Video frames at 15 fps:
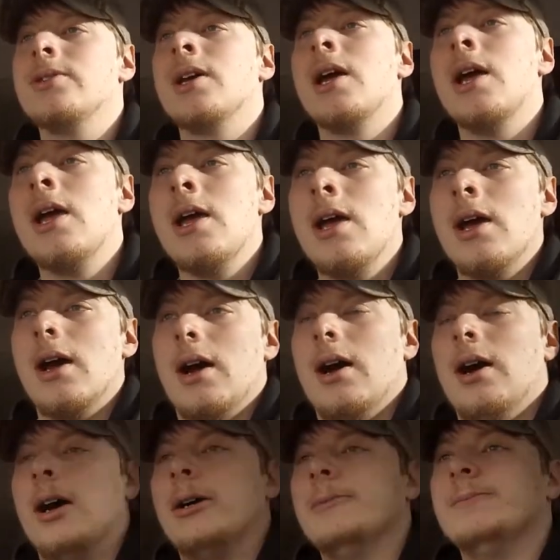
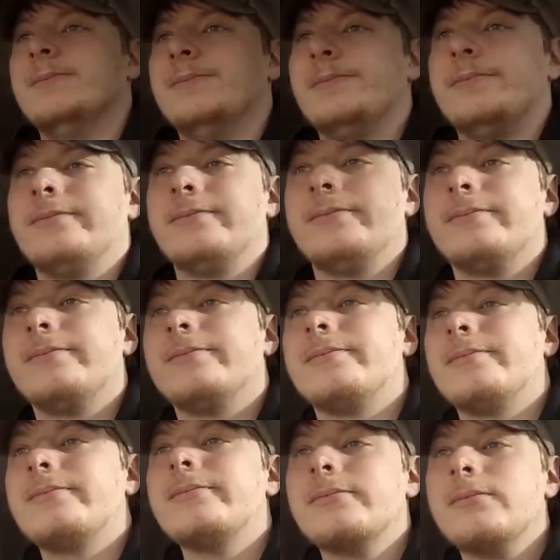
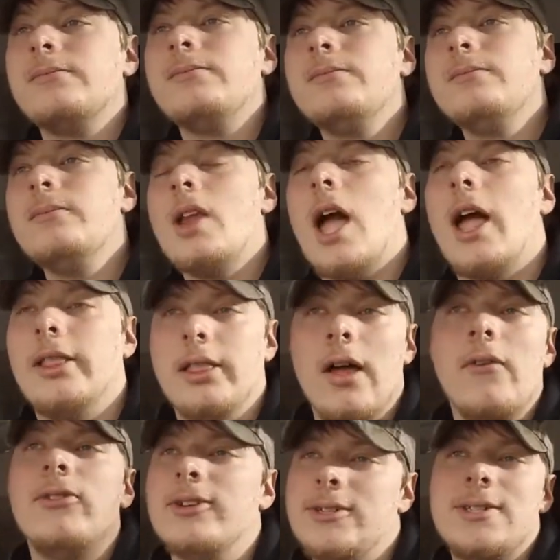Um, I
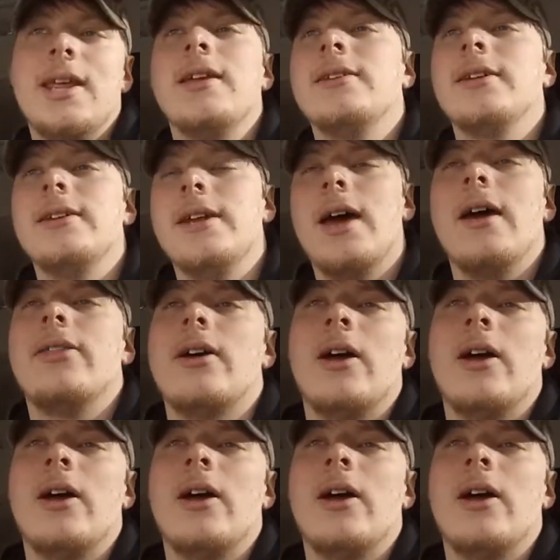love this thing to death.